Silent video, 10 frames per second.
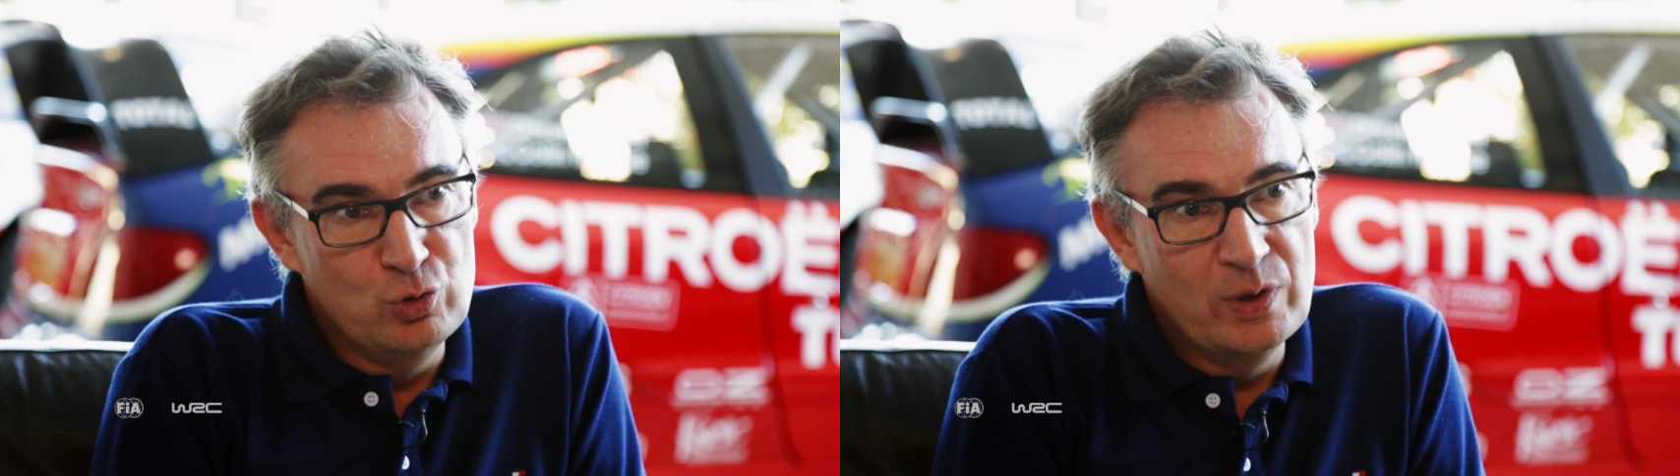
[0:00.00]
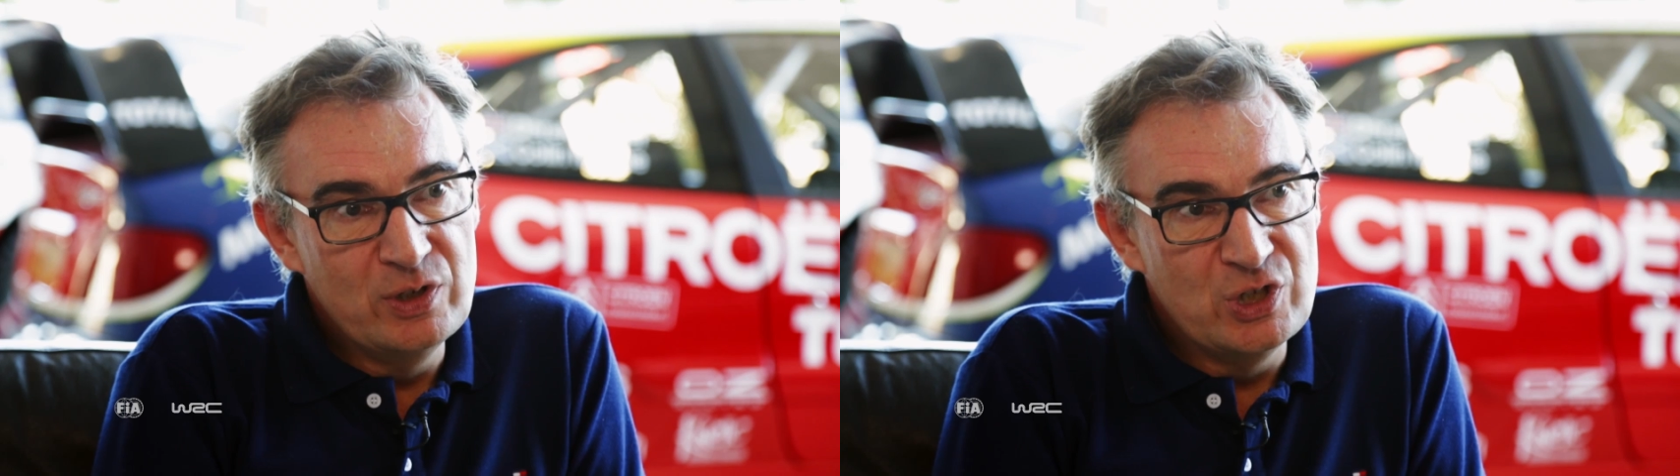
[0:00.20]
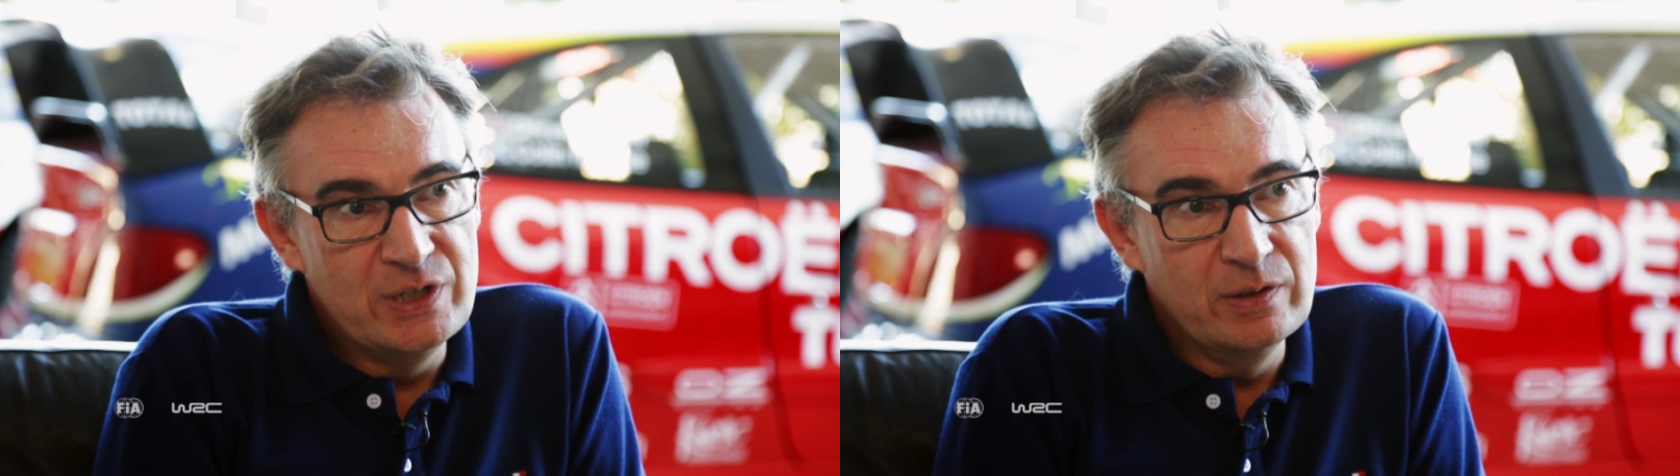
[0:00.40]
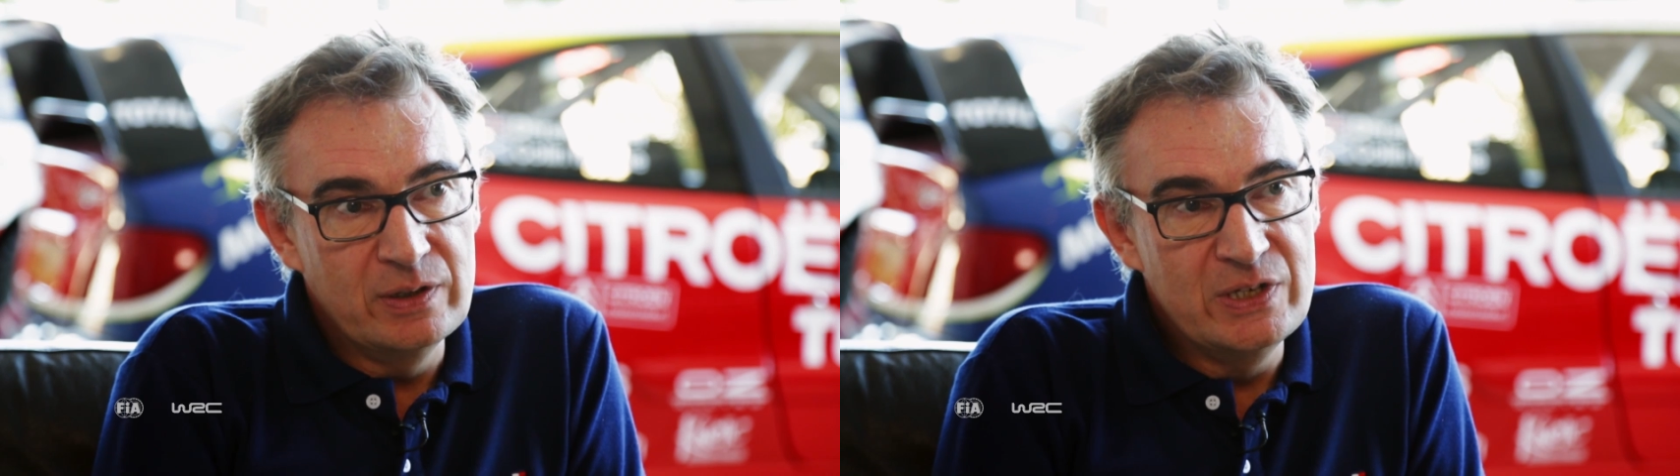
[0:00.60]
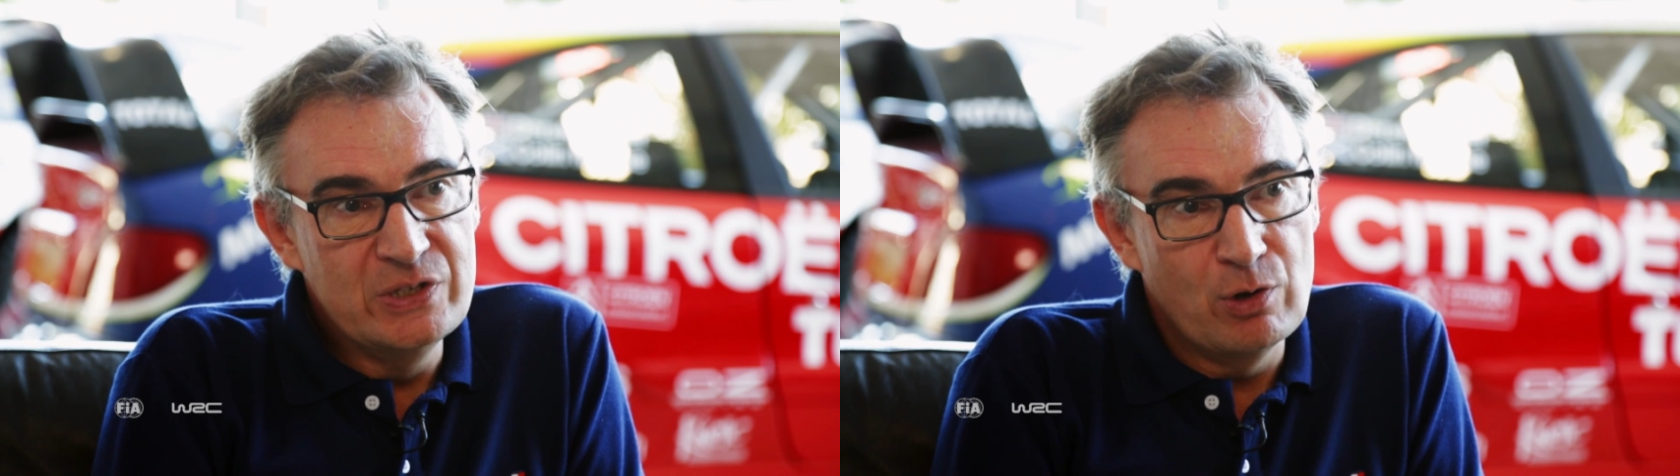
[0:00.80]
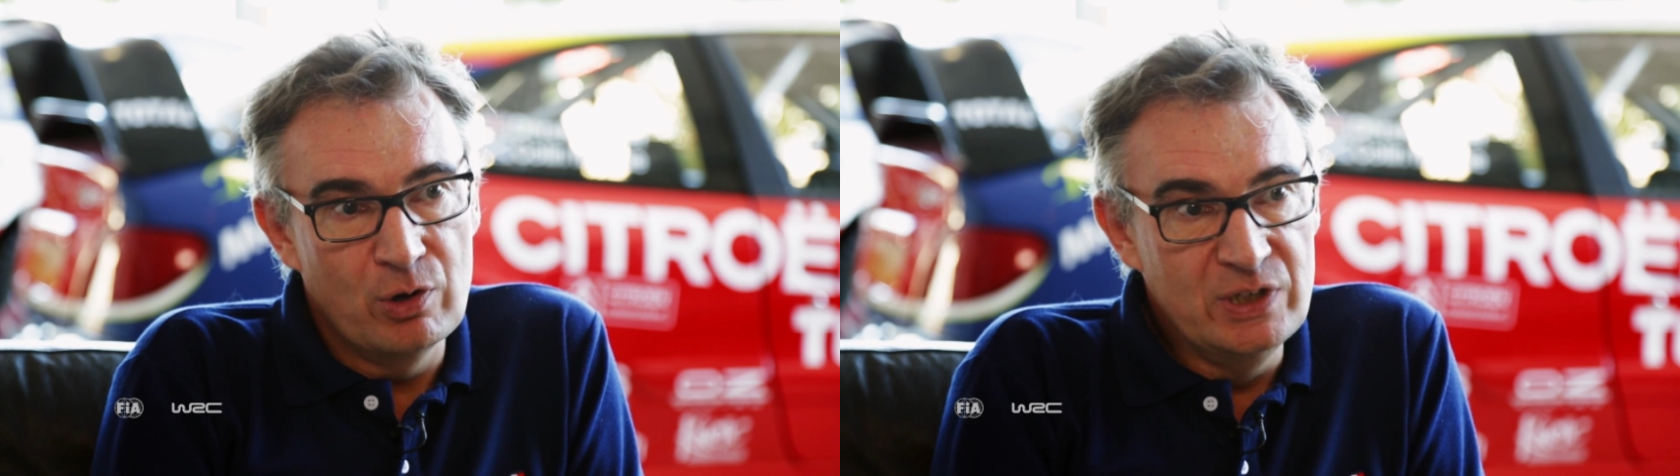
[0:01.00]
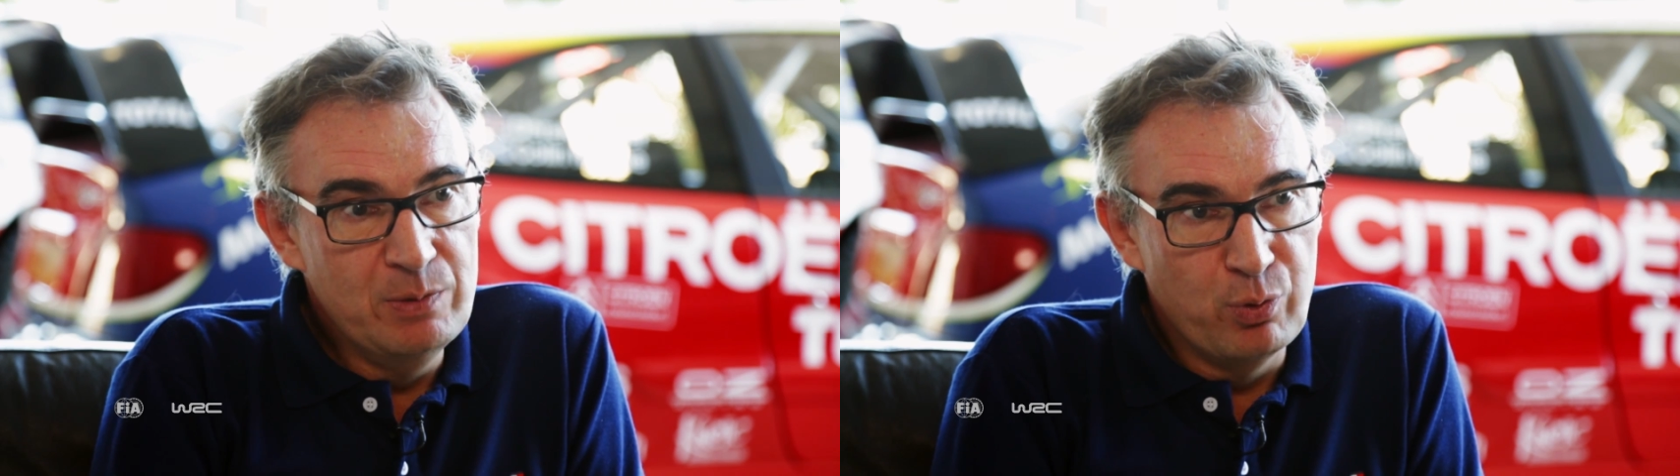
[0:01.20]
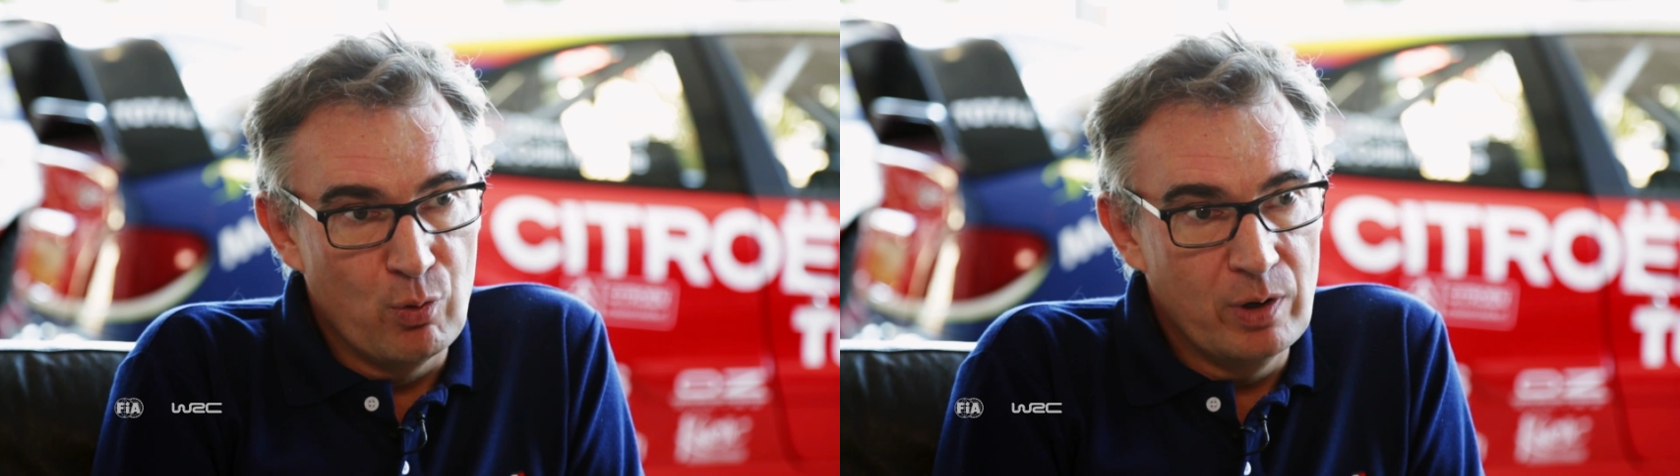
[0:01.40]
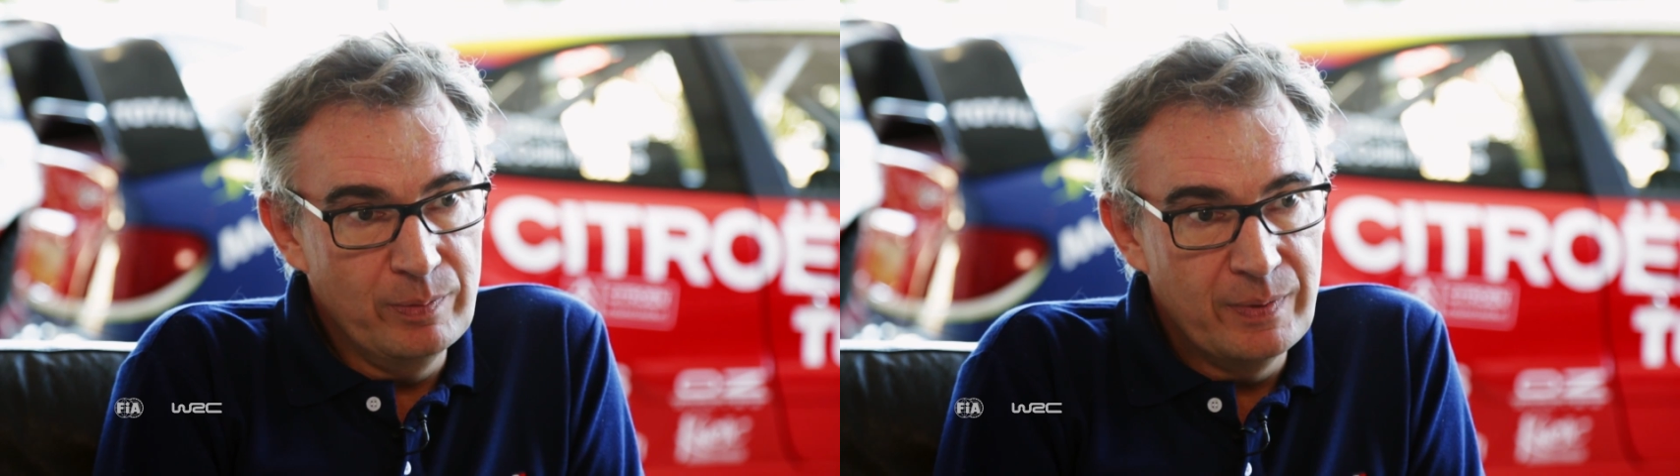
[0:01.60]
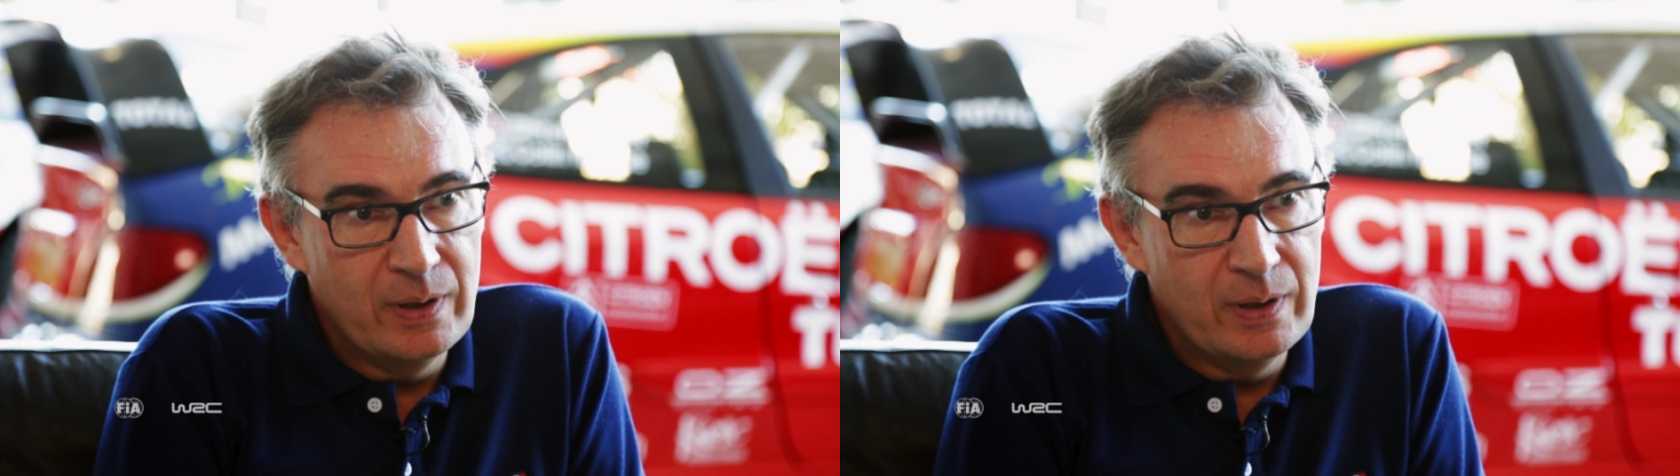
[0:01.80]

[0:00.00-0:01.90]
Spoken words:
new engine is only power.